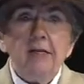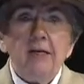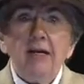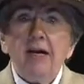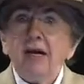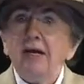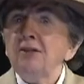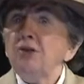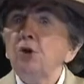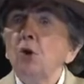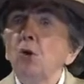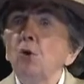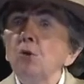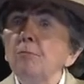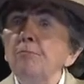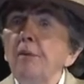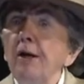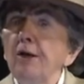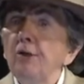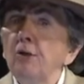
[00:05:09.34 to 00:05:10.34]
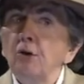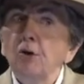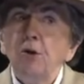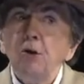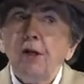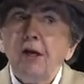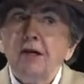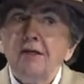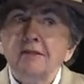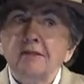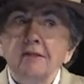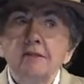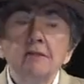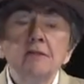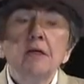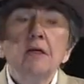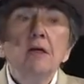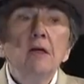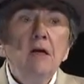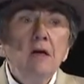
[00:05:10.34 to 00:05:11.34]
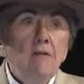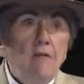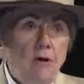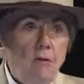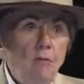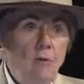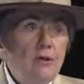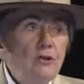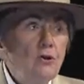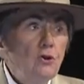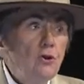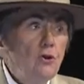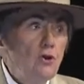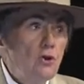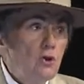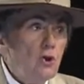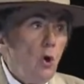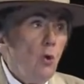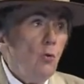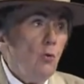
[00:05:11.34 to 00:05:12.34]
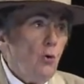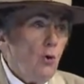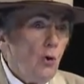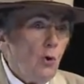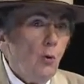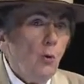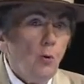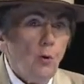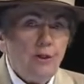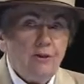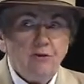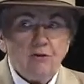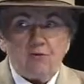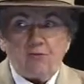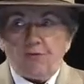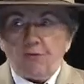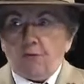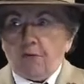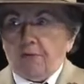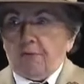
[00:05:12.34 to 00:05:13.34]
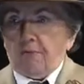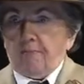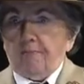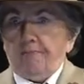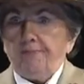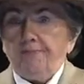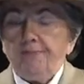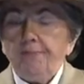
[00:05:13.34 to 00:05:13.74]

And I told my girl cousins that we should sew new ones for them.